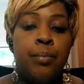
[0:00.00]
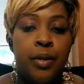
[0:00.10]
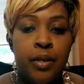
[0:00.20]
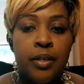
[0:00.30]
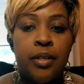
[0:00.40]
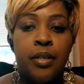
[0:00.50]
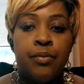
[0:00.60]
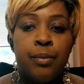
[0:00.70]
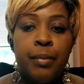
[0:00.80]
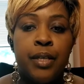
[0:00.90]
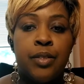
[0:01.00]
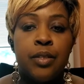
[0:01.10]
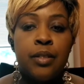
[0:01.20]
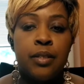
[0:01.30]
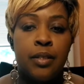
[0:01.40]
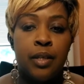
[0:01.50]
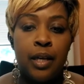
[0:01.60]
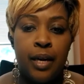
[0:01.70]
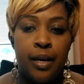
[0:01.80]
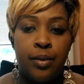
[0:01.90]
putting your information in the
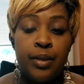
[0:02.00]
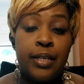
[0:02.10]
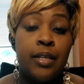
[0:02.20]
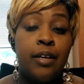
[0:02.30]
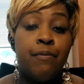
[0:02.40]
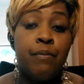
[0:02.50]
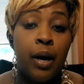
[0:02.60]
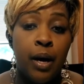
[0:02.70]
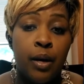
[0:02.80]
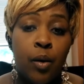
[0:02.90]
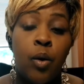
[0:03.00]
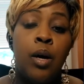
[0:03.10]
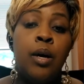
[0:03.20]
cloud in a file.